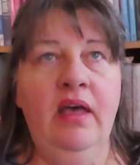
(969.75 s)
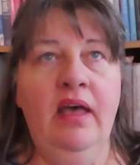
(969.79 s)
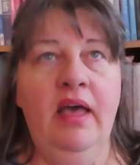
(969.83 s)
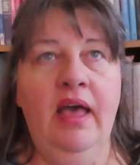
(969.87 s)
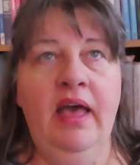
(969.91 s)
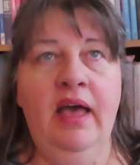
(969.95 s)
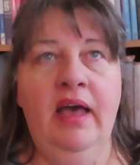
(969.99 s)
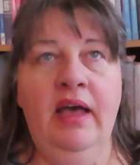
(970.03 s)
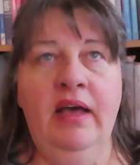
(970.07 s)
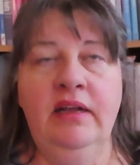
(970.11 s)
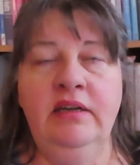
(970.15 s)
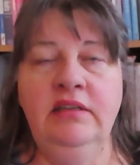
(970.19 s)

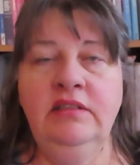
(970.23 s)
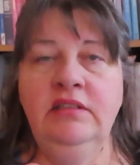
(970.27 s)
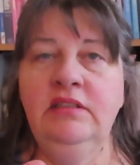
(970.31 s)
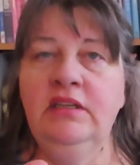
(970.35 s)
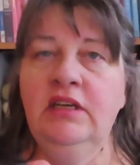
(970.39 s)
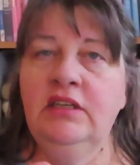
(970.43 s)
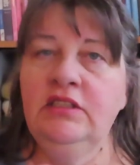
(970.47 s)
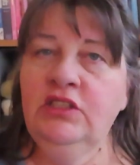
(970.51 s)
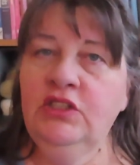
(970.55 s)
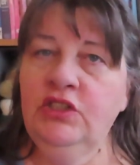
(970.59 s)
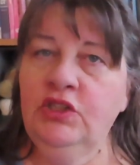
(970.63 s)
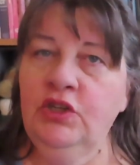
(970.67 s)

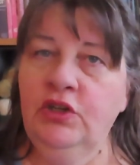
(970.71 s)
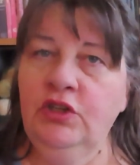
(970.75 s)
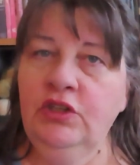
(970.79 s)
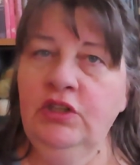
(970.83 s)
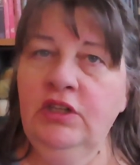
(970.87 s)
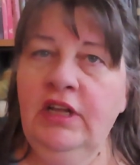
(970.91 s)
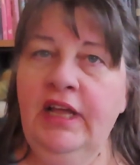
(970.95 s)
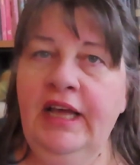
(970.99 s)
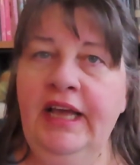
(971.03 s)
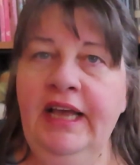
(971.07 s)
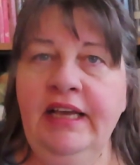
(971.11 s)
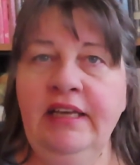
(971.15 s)
and a
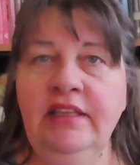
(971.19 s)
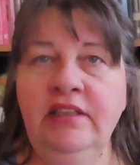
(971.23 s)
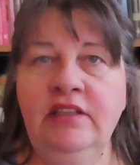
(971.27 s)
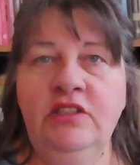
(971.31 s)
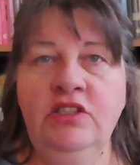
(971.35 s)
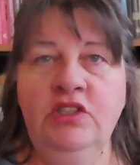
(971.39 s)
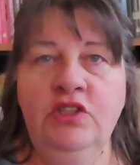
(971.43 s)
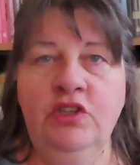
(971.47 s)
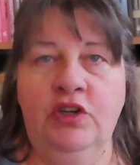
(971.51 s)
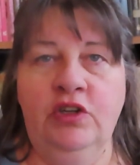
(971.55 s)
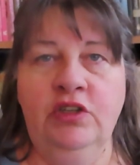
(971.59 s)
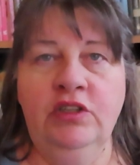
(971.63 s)
certain
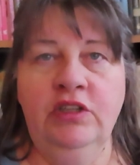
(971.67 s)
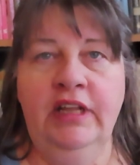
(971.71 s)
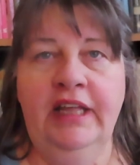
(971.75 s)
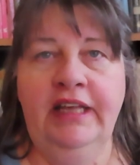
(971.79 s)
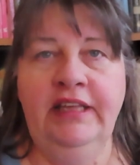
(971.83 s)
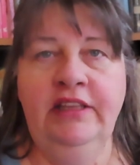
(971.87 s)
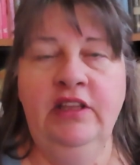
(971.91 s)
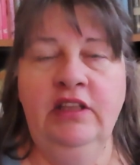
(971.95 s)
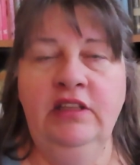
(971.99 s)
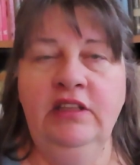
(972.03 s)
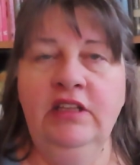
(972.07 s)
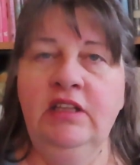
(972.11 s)
length
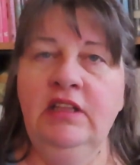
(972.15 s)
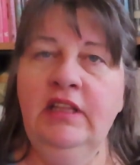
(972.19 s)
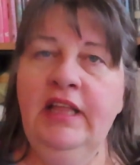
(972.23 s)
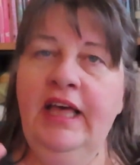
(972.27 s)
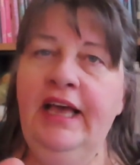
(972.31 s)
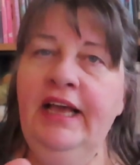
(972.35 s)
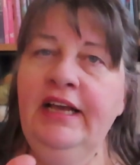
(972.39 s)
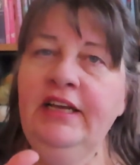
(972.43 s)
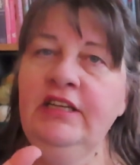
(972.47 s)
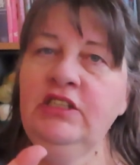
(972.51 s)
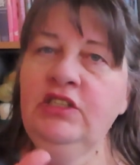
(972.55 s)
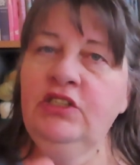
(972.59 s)
on the
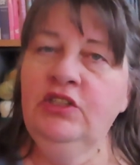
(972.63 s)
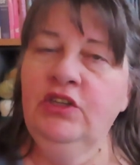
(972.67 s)
legs,